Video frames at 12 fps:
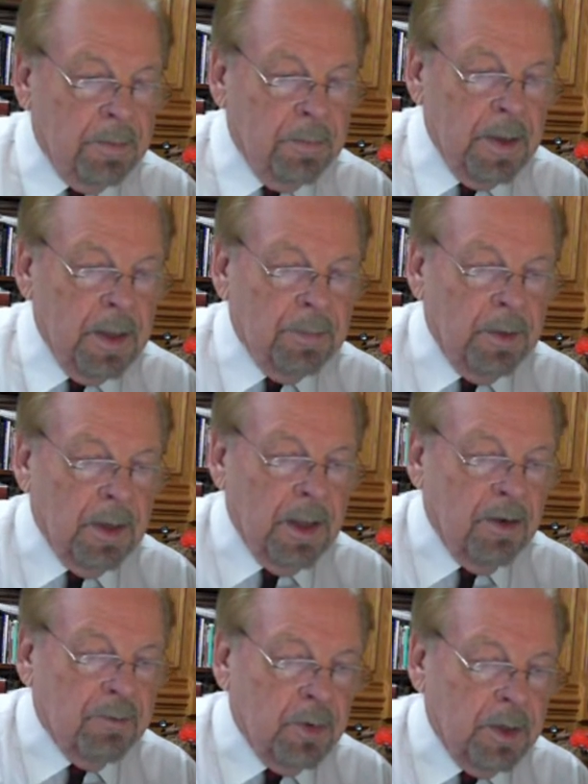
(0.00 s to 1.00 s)
people that
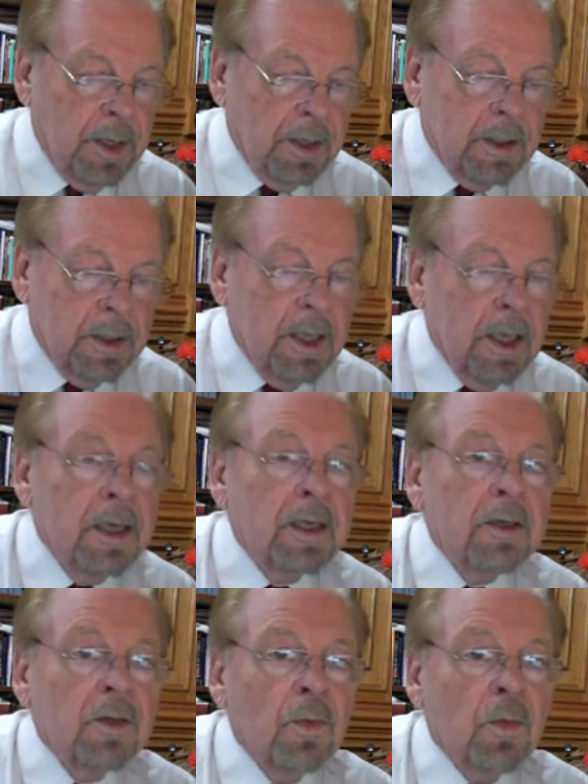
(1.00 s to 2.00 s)
have predicted the end
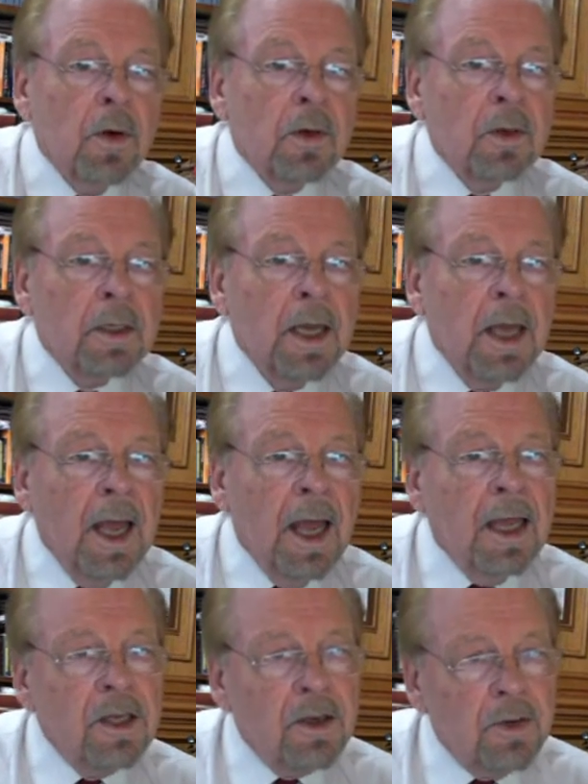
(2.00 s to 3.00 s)
of the world,
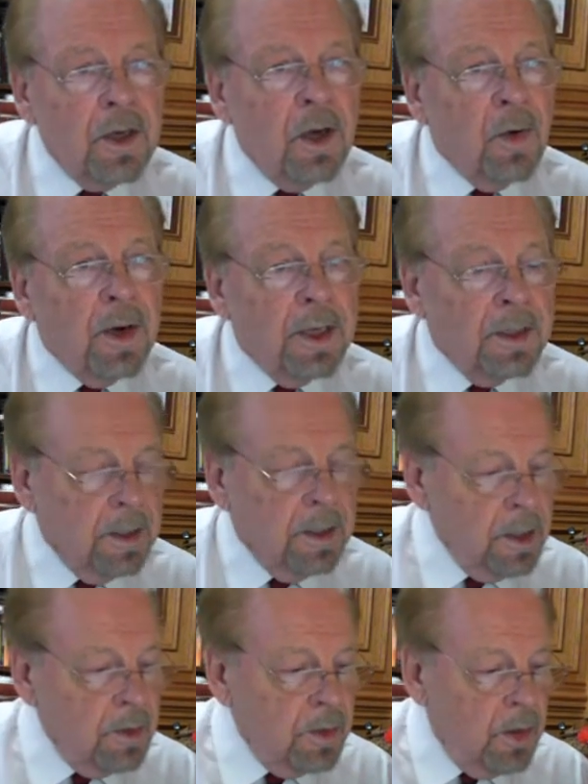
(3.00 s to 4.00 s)
and you know it.
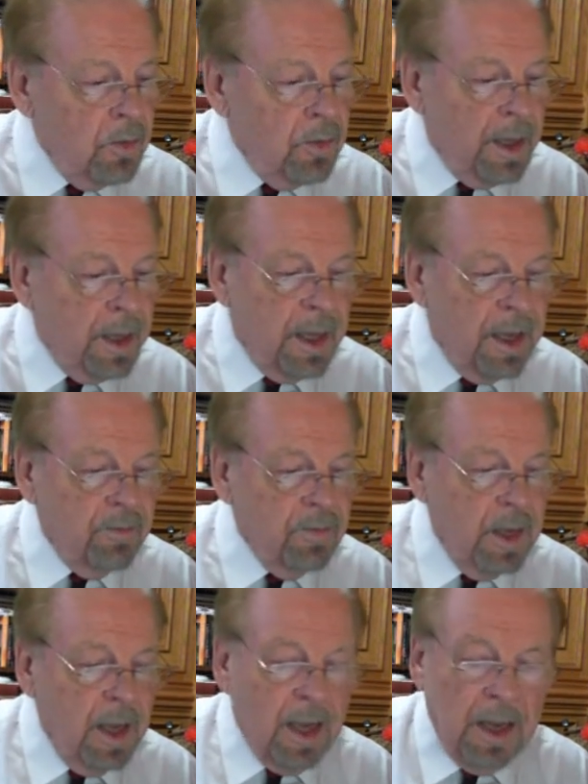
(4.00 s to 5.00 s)
You know they have.
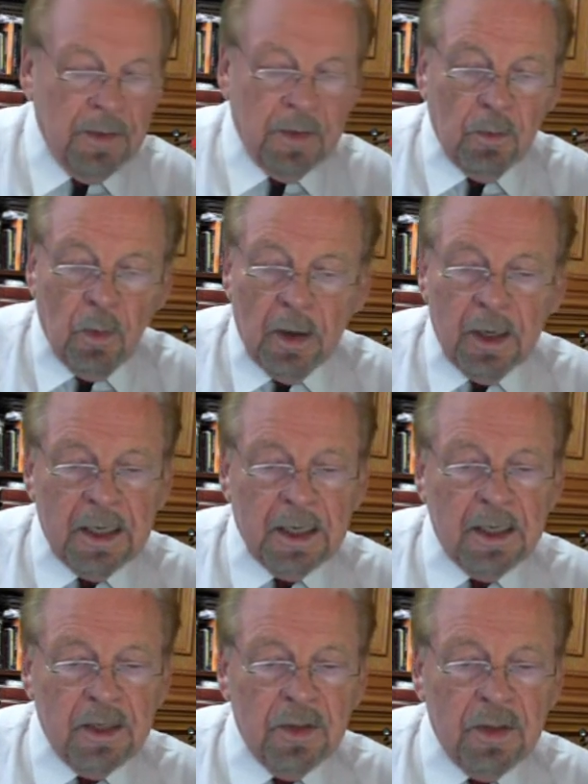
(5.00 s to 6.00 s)
And they're wanting to
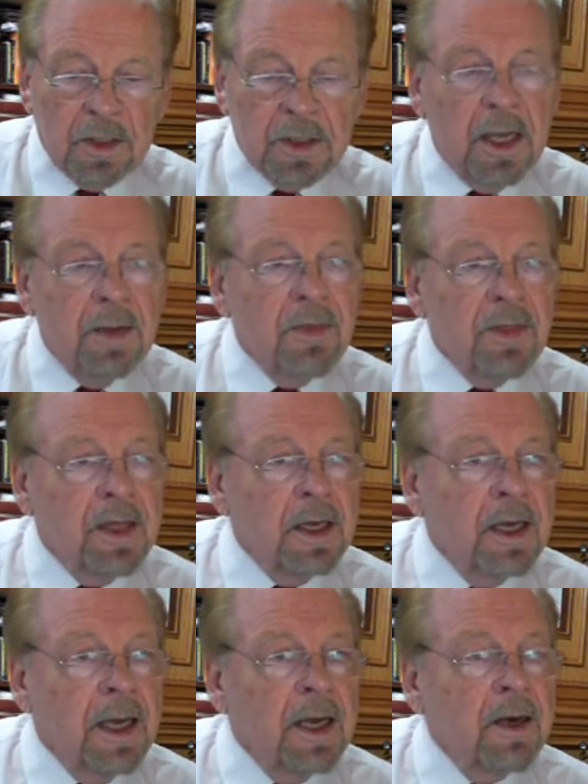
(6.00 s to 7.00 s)
do the same
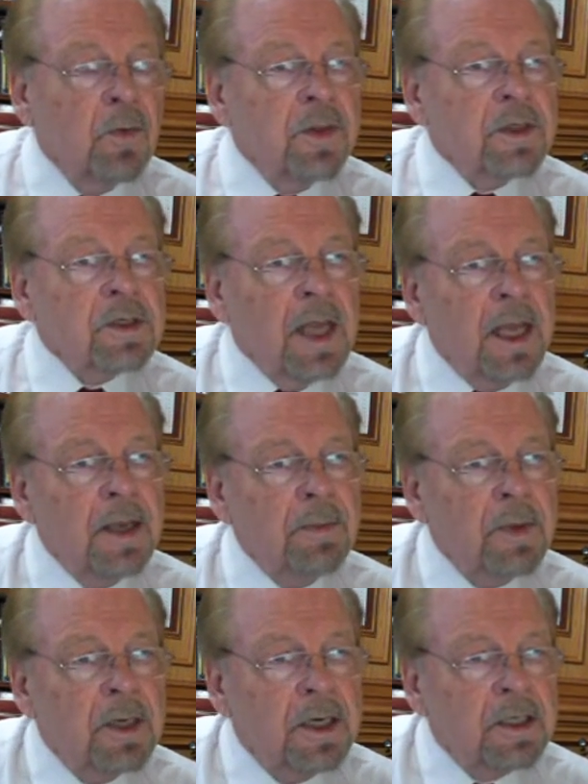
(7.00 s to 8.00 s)
thing now with the same
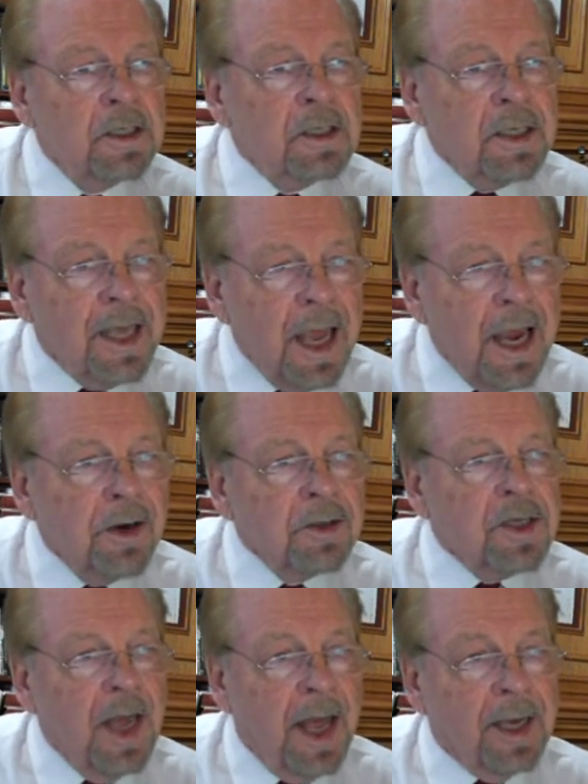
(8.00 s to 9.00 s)
scare
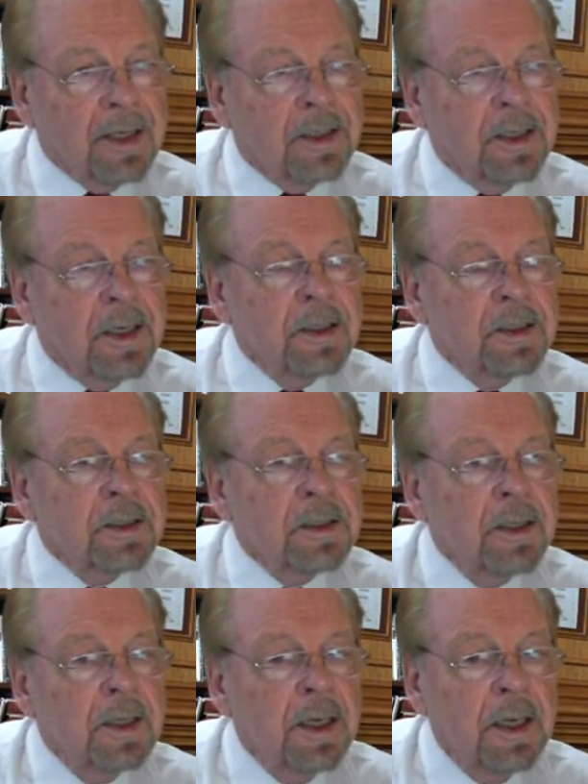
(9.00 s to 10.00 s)
tactics.
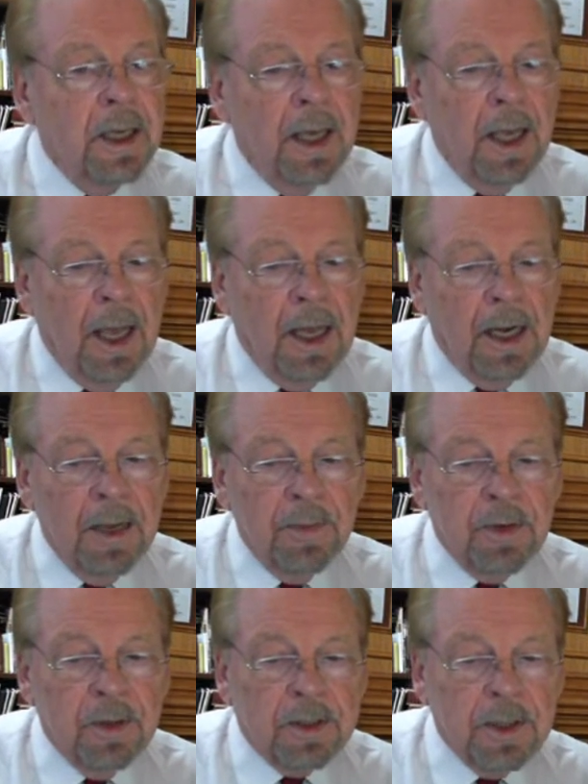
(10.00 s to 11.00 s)
And I'm
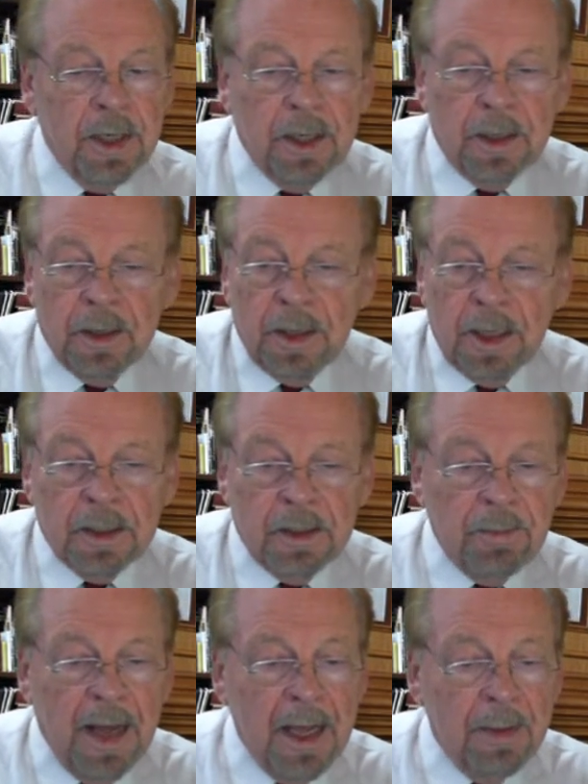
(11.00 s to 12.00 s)
going to tell you that the
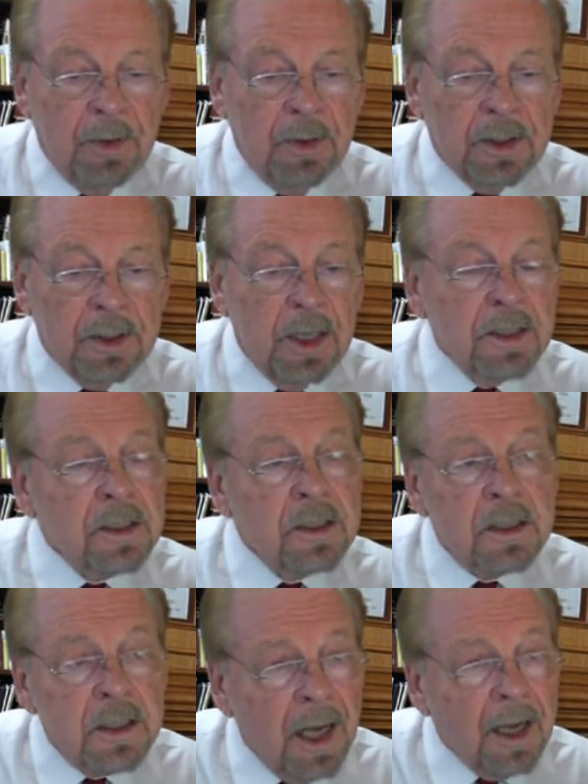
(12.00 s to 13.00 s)
Bible does
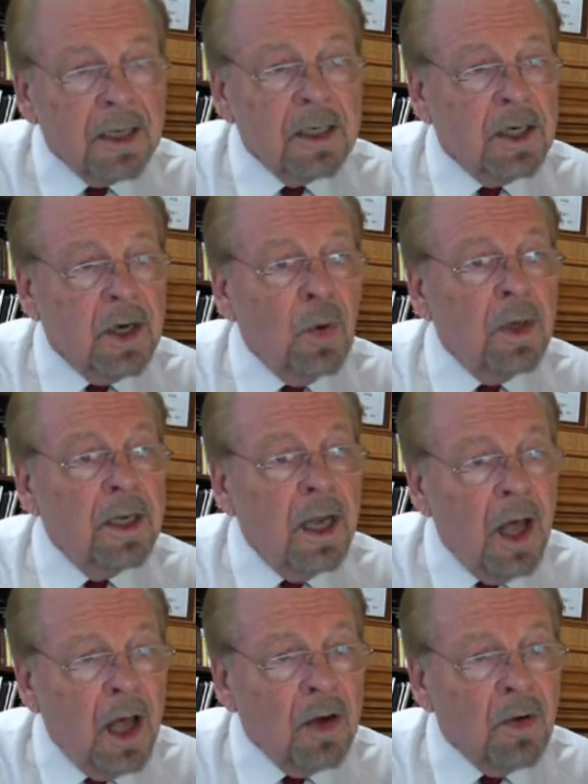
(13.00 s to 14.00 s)
not go
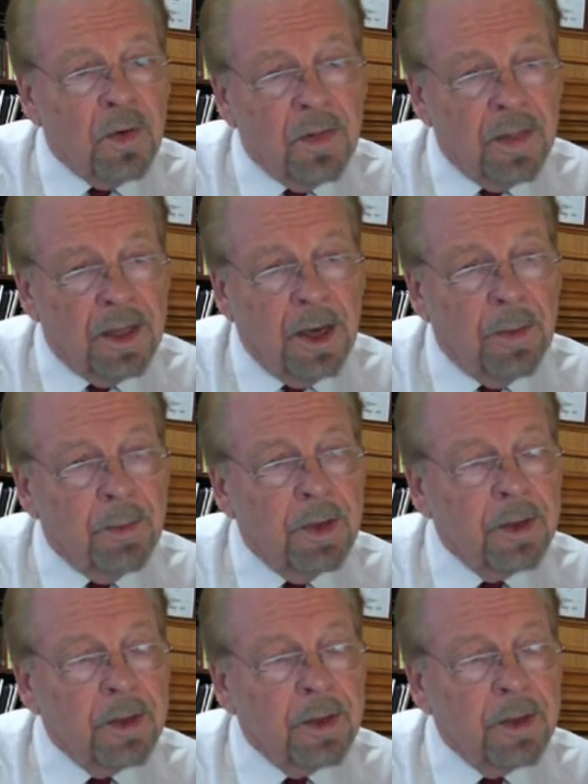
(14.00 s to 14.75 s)
along with them.